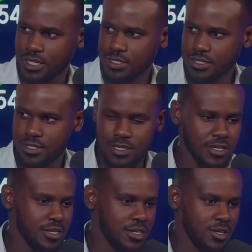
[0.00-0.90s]
Right?
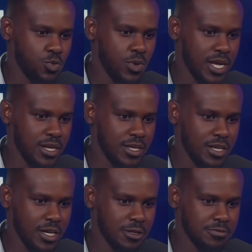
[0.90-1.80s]

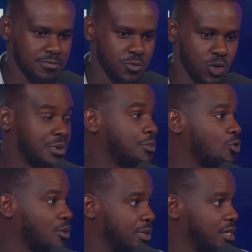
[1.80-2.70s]
When
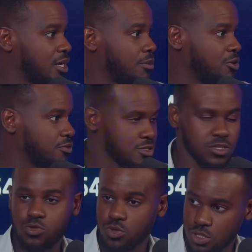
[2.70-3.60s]
people were being grabbed off
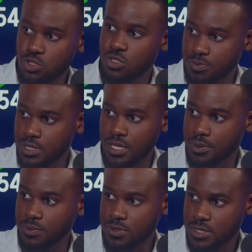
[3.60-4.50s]
the streets, what do you hear